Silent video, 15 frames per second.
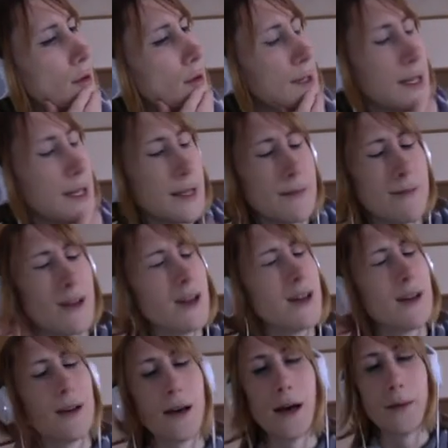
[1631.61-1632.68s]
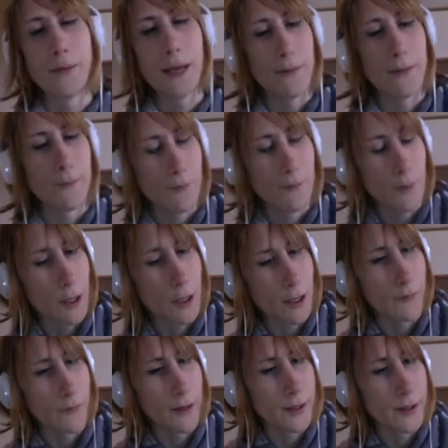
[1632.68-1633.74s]
and then I'm getting quite
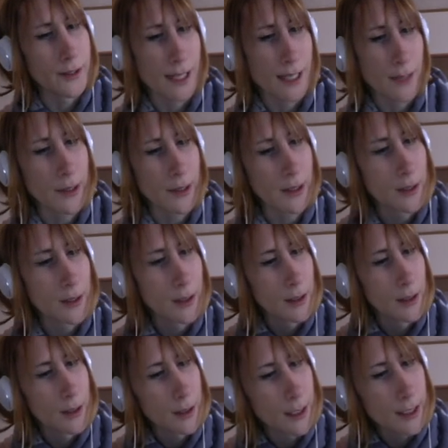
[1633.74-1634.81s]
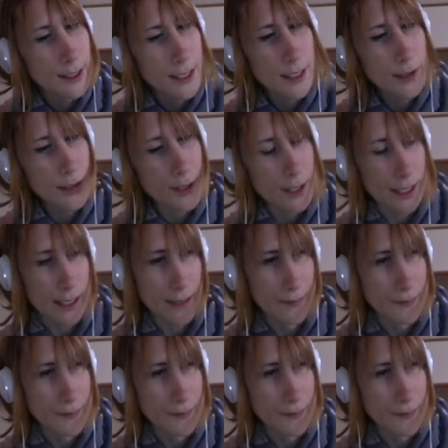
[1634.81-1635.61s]
confused here. But essentially,